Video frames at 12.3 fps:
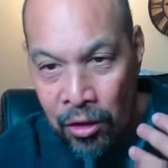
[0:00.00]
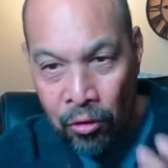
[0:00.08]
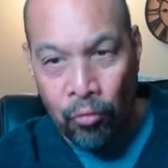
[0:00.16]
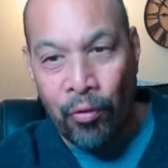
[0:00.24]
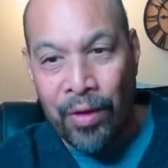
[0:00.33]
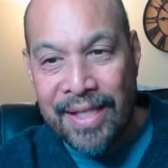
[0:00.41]

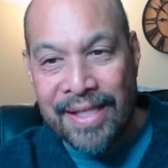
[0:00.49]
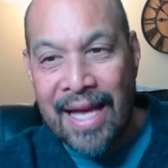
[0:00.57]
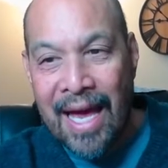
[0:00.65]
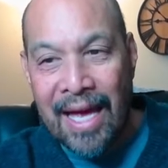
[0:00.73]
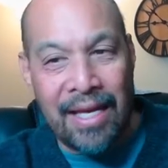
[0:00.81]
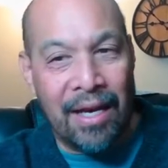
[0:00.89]

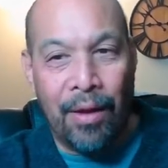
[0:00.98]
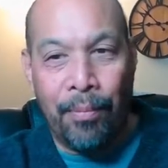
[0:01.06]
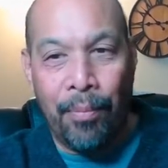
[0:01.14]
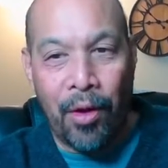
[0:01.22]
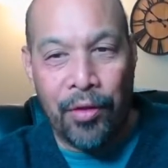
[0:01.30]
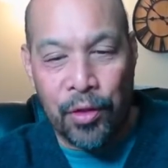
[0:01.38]
reset and I
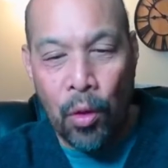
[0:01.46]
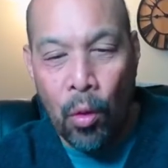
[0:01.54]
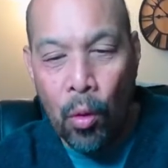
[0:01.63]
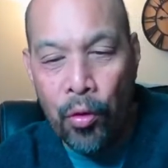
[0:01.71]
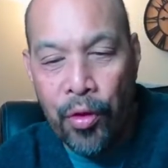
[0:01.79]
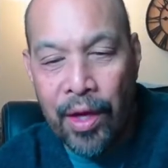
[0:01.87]
bought this
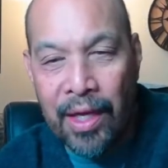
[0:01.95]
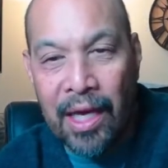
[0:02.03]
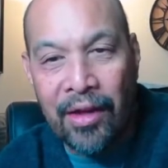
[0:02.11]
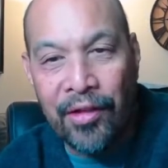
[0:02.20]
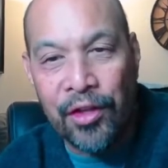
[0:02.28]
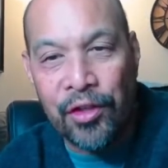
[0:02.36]
whole thing. I
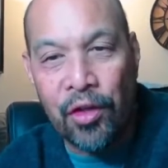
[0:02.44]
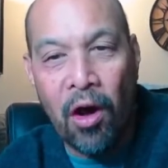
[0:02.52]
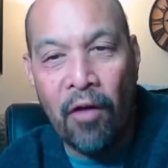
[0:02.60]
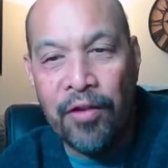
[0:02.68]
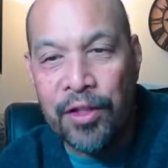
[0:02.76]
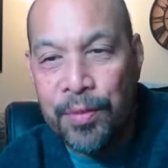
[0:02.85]
got this
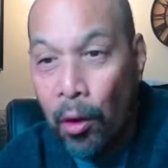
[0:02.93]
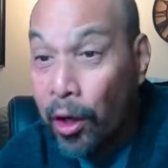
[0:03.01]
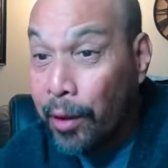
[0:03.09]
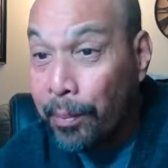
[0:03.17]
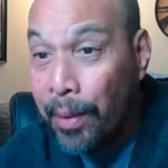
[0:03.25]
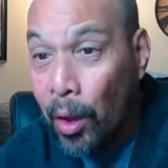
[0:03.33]
office
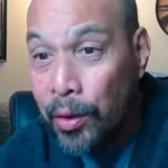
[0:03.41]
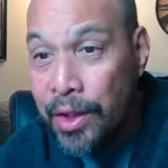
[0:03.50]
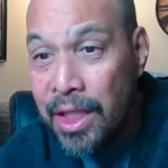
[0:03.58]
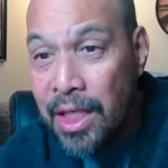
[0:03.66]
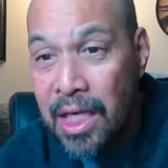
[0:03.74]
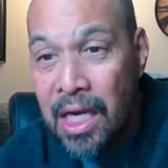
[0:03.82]
park
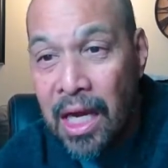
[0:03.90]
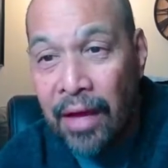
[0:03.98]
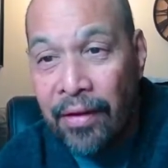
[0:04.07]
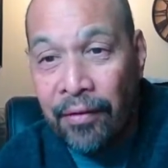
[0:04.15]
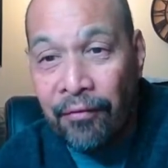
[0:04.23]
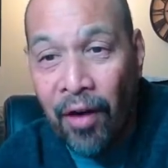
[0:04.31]
built
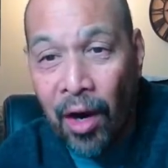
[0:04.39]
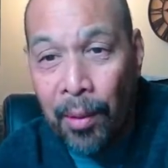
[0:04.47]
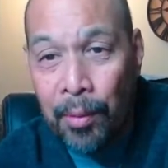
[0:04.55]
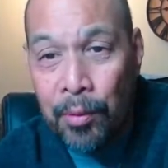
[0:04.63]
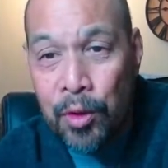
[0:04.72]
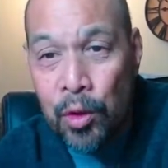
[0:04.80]
and the
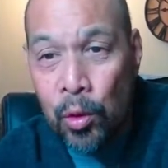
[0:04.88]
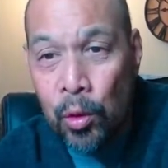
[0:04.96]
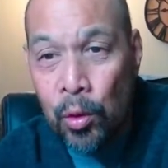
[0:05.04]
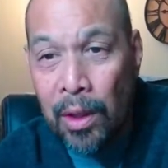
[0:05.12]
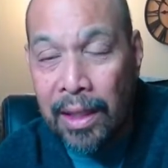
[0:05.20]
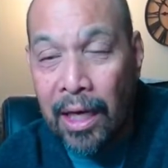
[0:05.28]
environment was
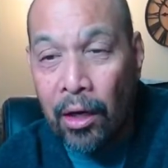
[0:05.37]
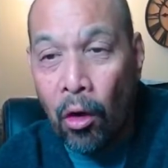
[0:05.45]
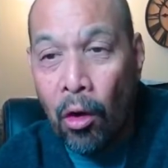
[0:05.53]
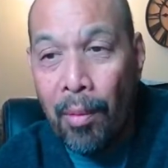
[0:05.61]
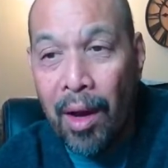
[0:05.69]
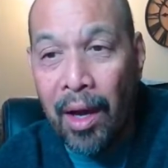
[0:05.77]
cool. I got
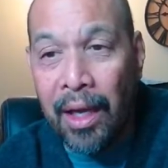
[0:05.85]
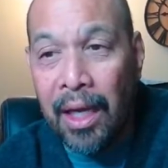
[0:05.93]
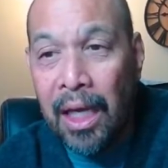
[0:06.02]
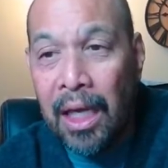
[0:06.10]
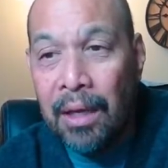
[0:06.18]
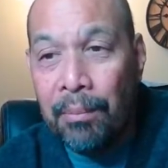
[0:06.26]
all my
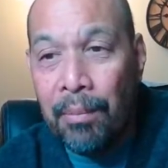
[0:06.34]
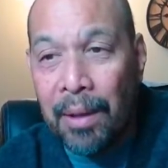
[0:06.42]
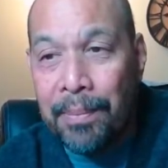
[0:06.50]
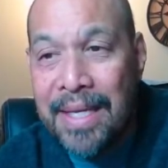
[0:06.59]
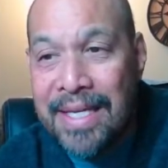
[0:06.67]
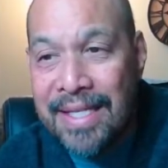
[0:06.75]

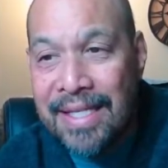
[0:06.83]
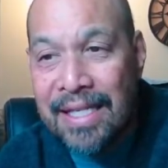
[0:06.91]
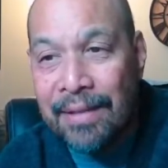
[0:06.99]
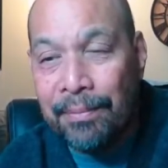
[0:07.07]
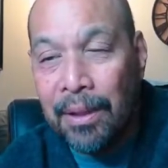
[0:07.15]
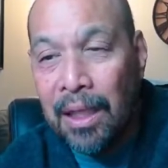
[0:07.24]
pieces
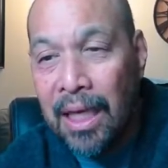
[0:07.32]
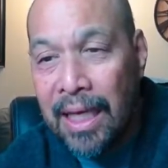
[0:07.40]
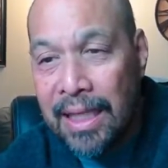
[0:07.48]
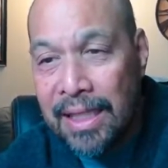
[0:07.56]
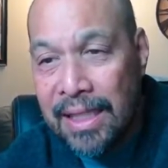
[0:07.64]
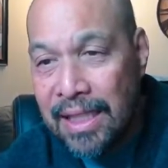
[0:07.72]
in
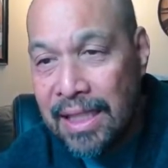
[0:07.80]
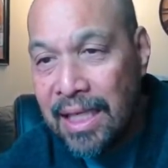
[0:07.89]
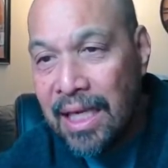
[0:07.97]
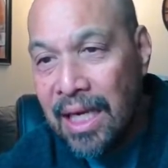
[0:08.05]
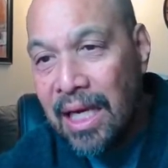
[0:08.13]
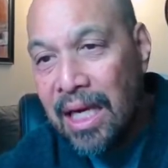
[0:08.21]
place.
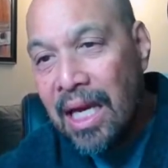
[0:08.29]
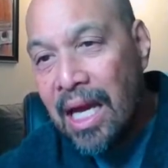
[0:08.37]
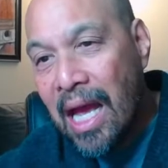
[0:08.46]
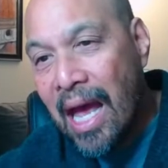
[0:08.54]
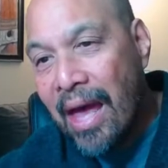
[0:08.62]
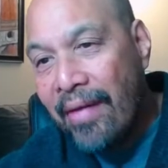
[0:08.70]

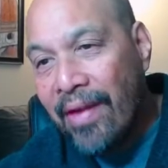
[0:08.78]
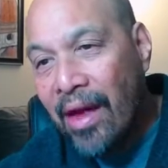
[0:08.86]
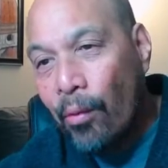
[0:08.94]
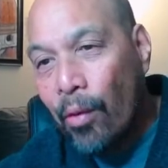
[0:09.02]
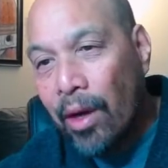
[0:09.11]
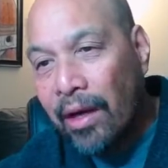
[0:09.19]
And then when I